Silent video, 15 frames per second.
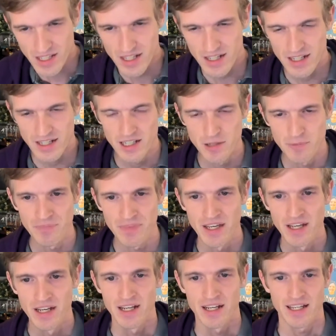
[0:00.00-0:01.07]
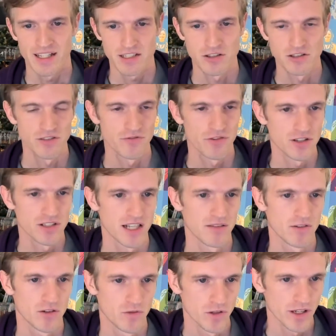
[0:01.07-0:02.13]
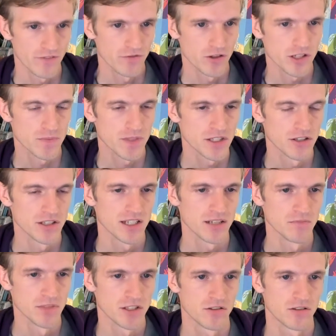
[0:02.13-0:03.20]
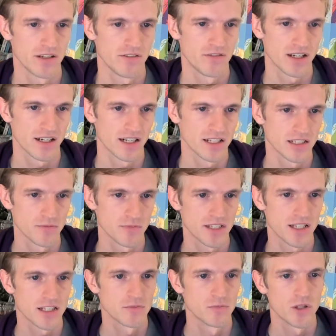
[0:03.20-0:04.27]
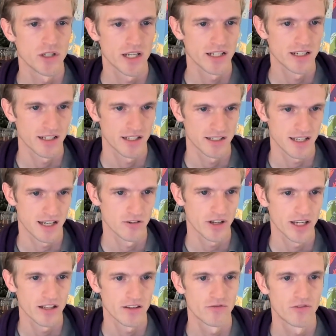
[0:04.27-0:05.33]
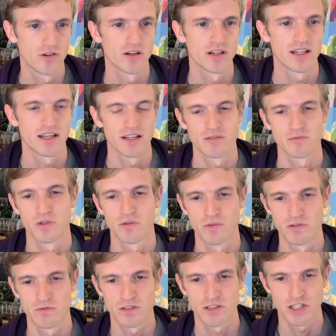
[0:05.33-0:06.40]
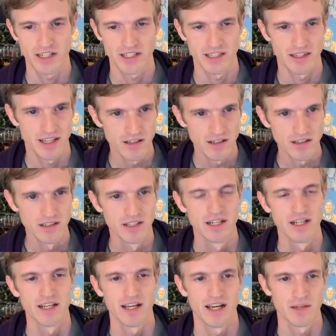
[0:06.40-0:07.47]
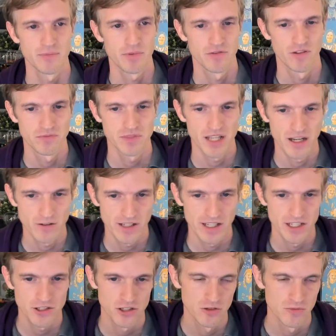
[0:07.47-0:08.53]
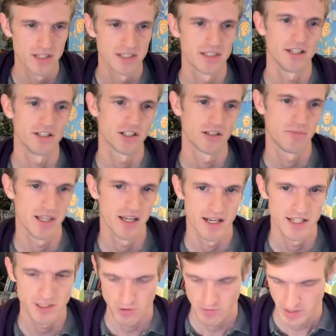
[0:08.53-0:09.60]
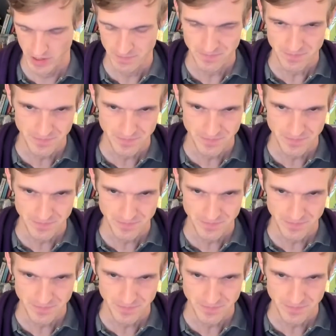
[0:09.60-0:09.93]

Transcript: Um, it is also the first level quota enforcement system. So if a customer sends more data than is allocated for it, then we will reject it there. And it performs aggregation, normalization, PII stripping.